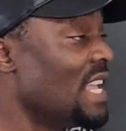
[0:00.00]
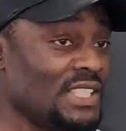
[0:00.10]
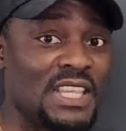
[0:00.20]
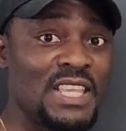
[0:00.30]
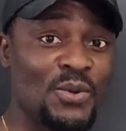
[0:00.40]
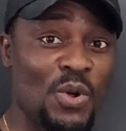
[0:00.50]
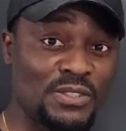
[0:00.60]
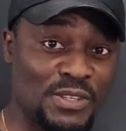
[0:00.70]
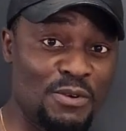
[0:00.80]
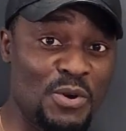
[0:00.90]
T equals
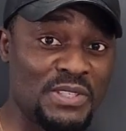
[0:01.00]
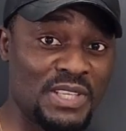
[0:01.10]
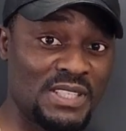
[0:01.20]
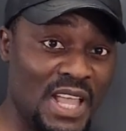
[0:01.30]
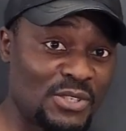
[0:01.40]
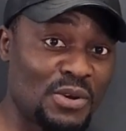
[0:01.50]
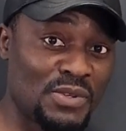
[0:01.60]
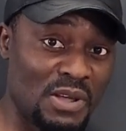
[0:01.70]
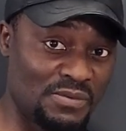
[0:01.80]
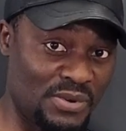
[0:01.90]
zero is the center of
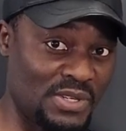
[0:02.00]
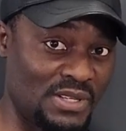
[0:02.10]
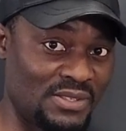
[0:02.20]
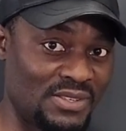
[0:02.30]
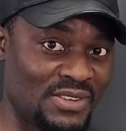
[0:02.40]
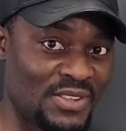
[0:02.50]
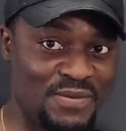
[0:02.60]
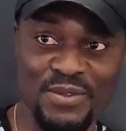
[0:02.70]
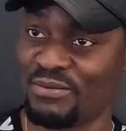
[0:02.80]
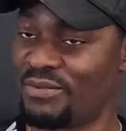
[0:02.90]
convergence.
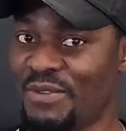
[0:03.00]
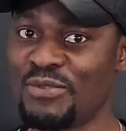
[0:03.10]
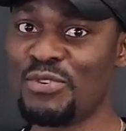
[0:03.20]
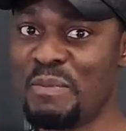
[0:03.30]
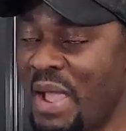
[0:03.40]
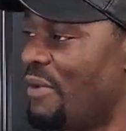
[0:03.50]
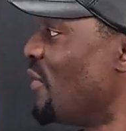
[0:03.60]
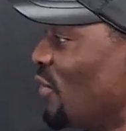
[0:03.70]
If you, if you, remember, if you